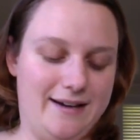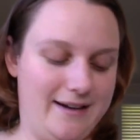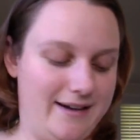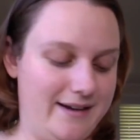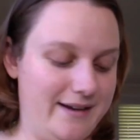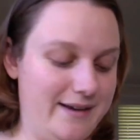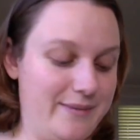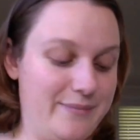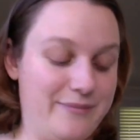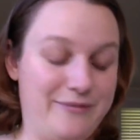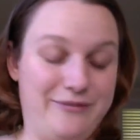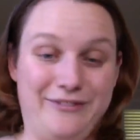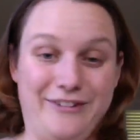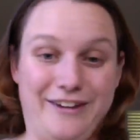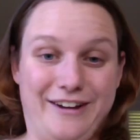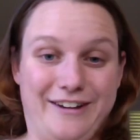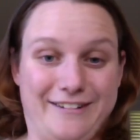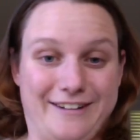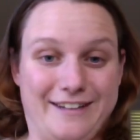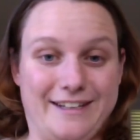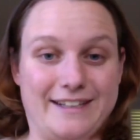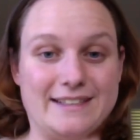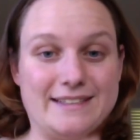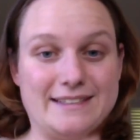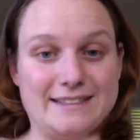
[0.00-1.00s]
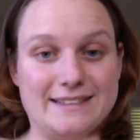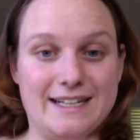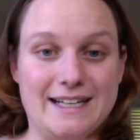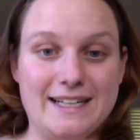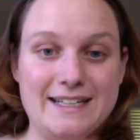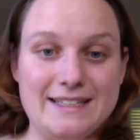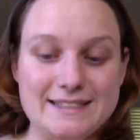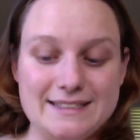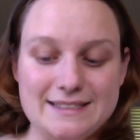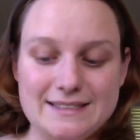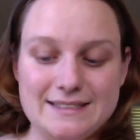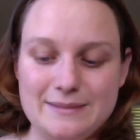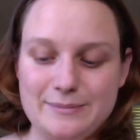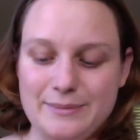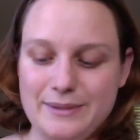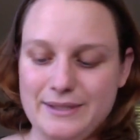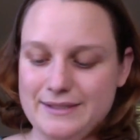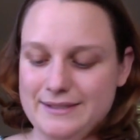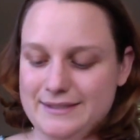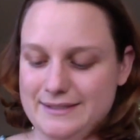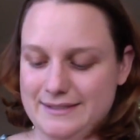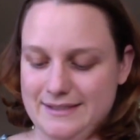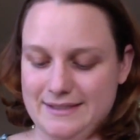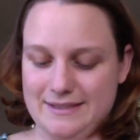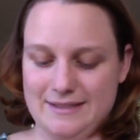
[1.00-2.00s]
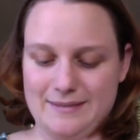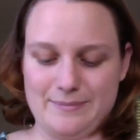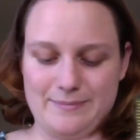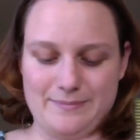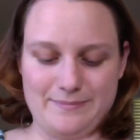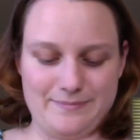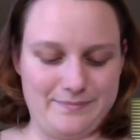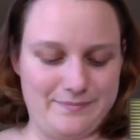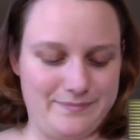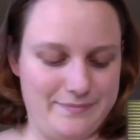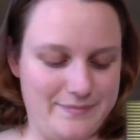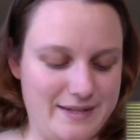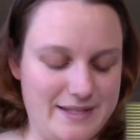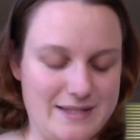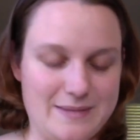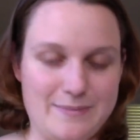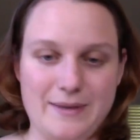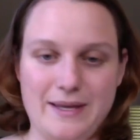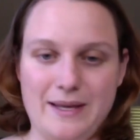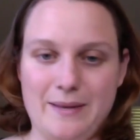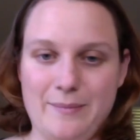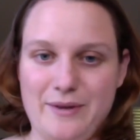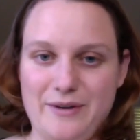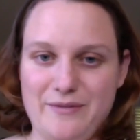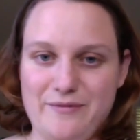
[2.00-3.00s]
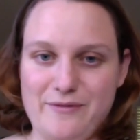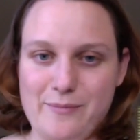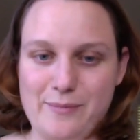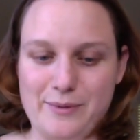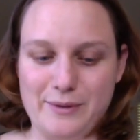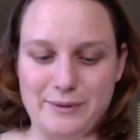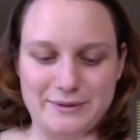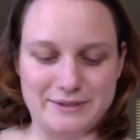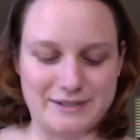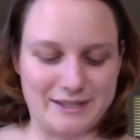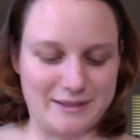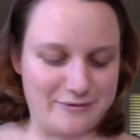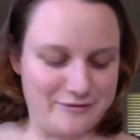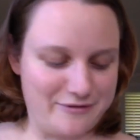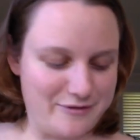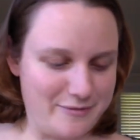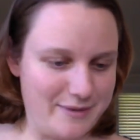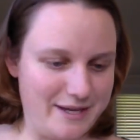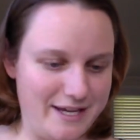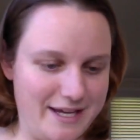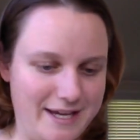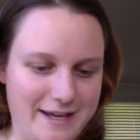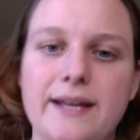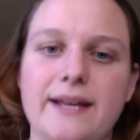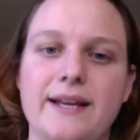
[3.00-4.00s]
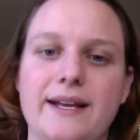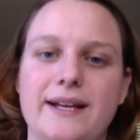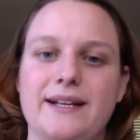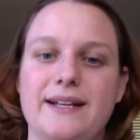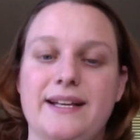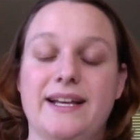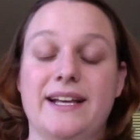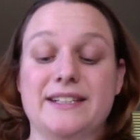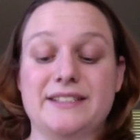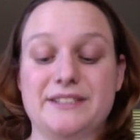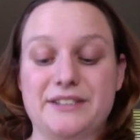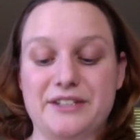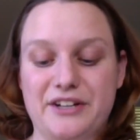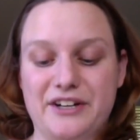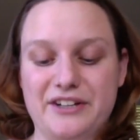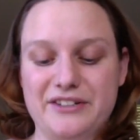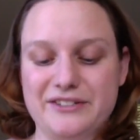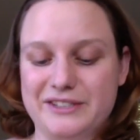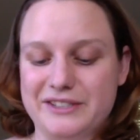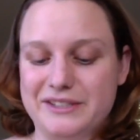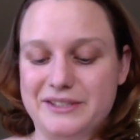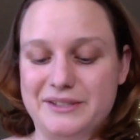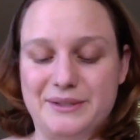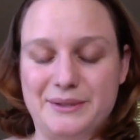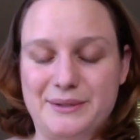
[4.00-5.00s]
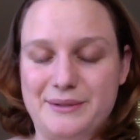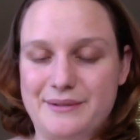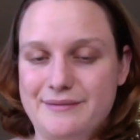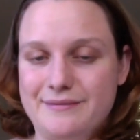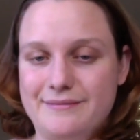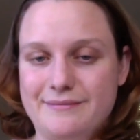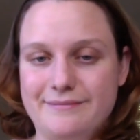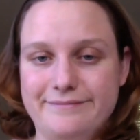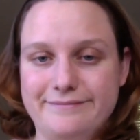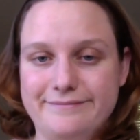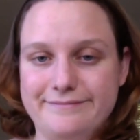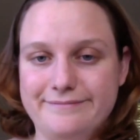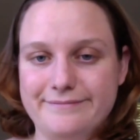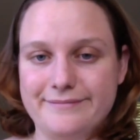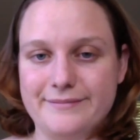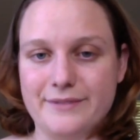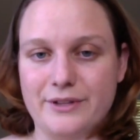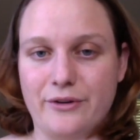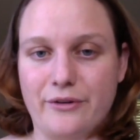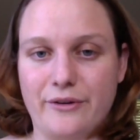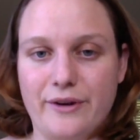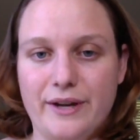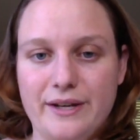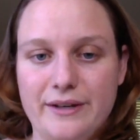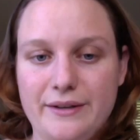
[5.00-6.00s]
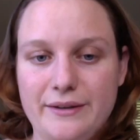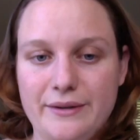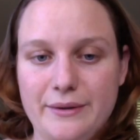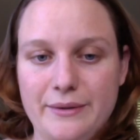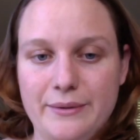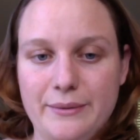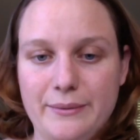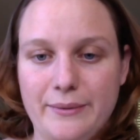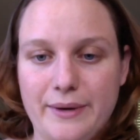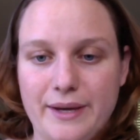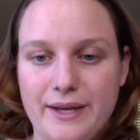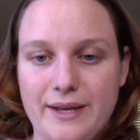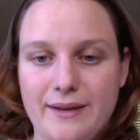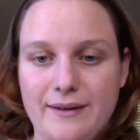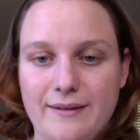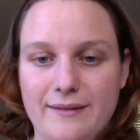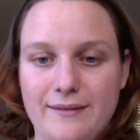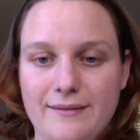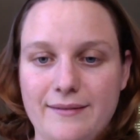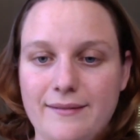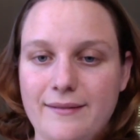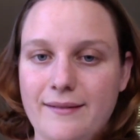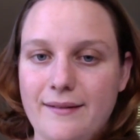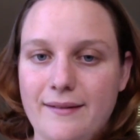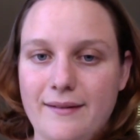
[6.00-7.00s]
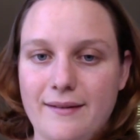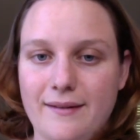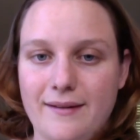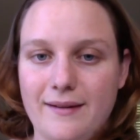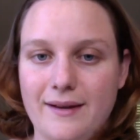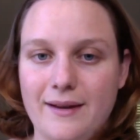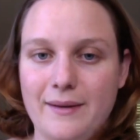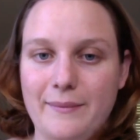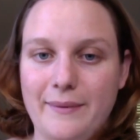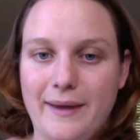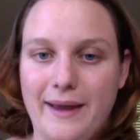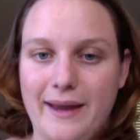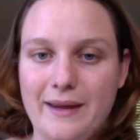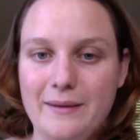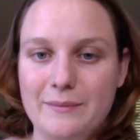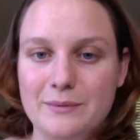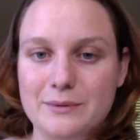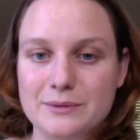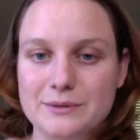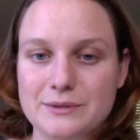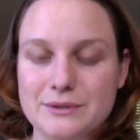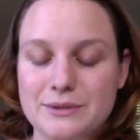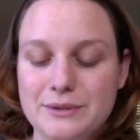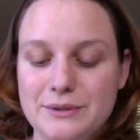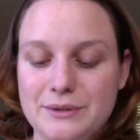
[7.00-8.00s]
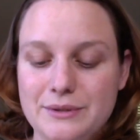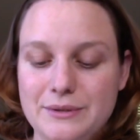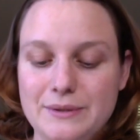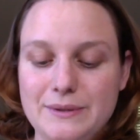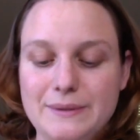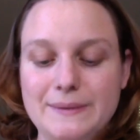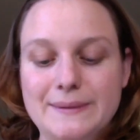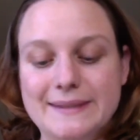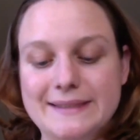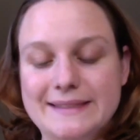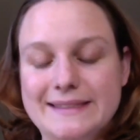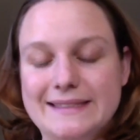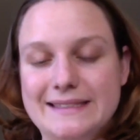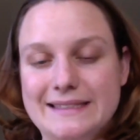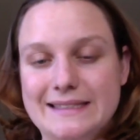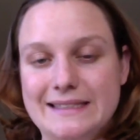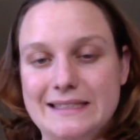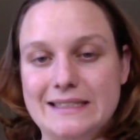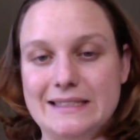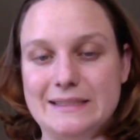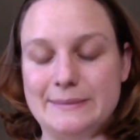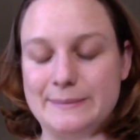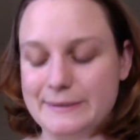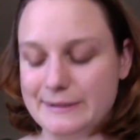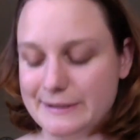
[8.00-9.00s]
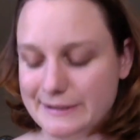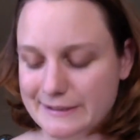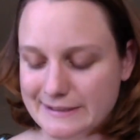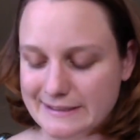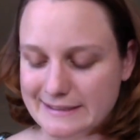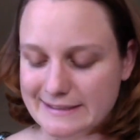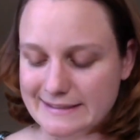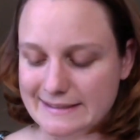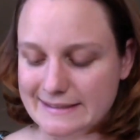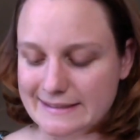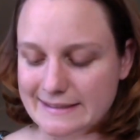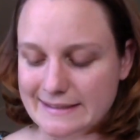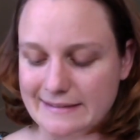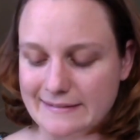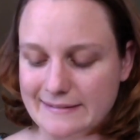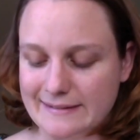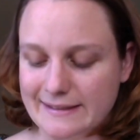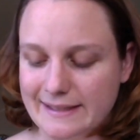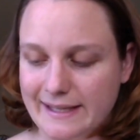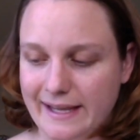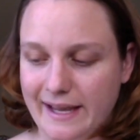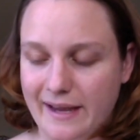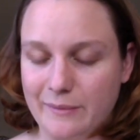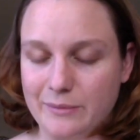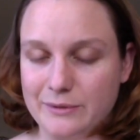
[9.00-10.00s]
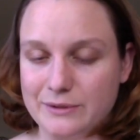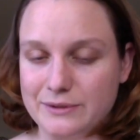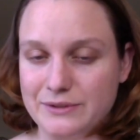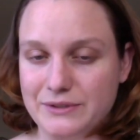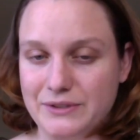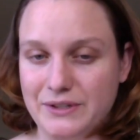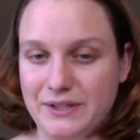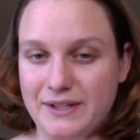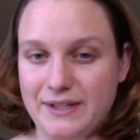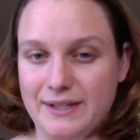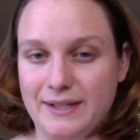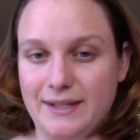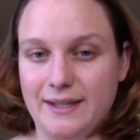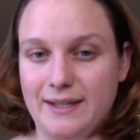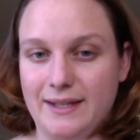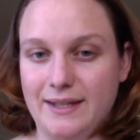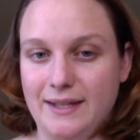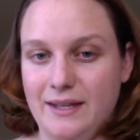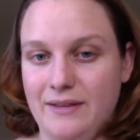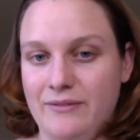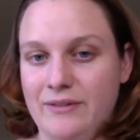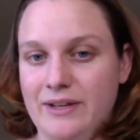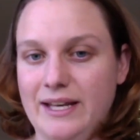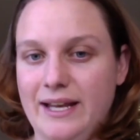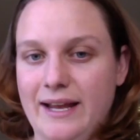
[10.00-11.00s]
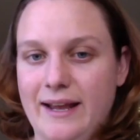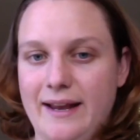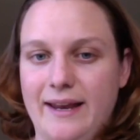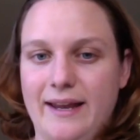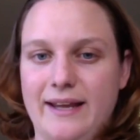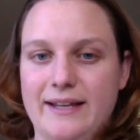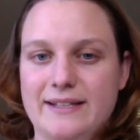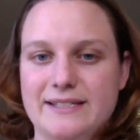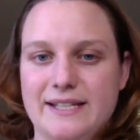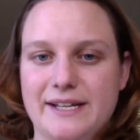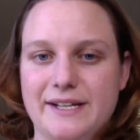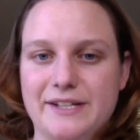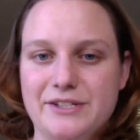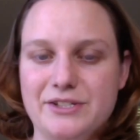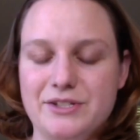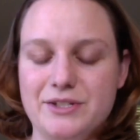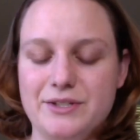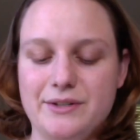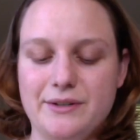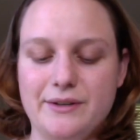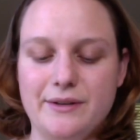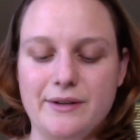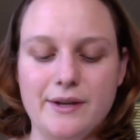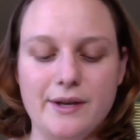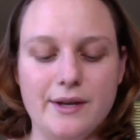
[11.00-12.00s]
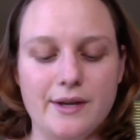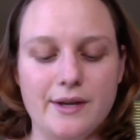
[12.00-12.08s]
I'm very excited because it's been a bit of a build-up for me. Yeah, so I'll just grid when I'm able to stitch, but not necessarily able to give it any attention